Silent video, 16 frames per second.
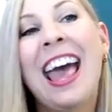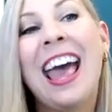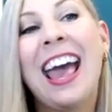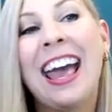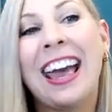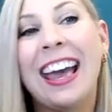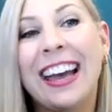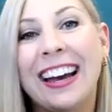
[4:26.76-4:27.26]

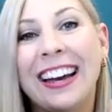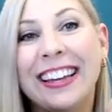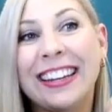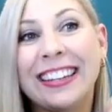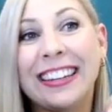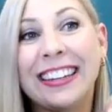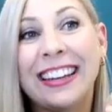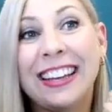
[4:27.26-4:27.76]

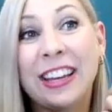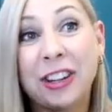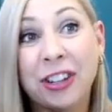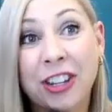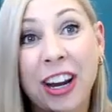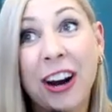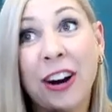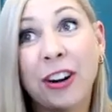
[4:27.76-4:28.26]
And he
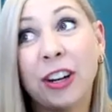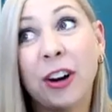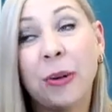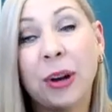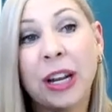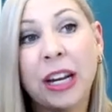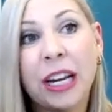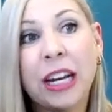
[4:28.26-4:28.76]
shared,
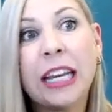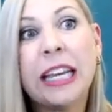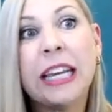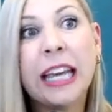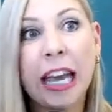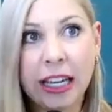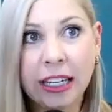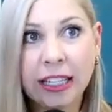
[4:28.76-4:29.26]
he
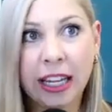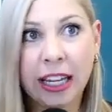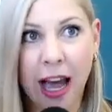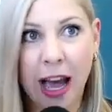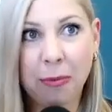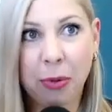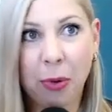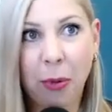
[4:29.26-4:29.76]
didn't get to
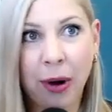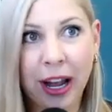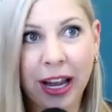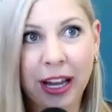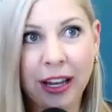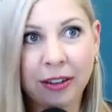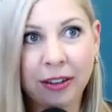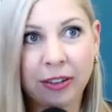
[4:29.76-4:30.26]
that
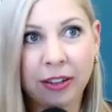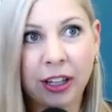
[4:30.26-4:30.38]
point,